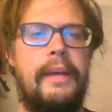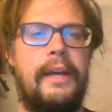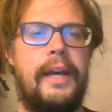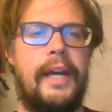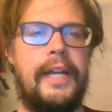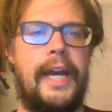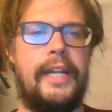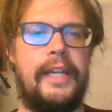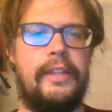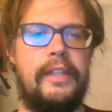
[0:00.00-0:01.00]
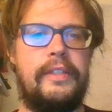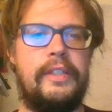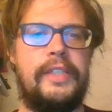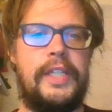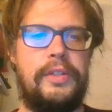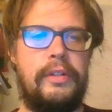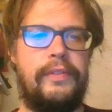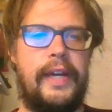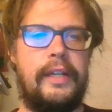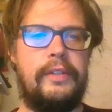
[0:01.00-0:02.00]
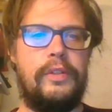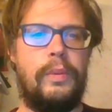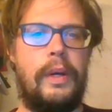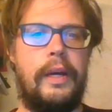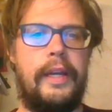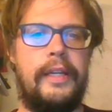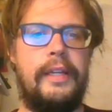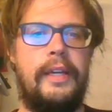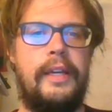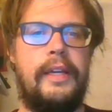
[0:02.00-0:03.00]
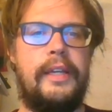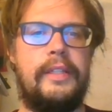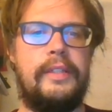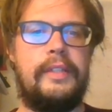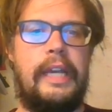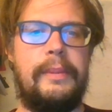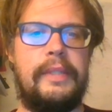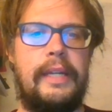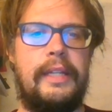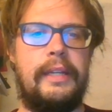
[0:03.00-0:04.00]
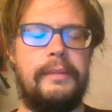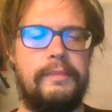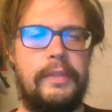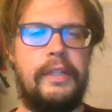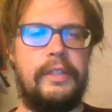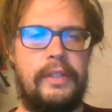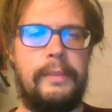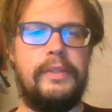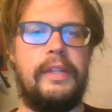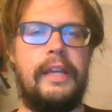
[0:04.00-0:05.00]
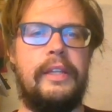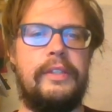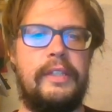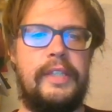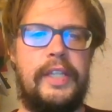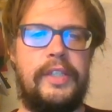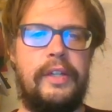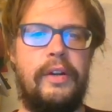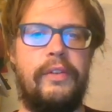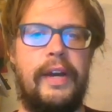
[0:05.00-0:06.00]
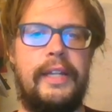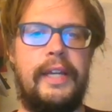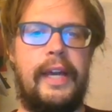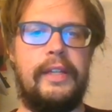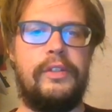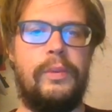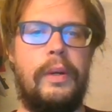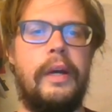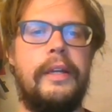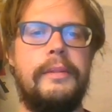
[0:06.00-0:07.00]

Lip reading: and adding the successor of x to y is the same as taking the successor of adding x to y.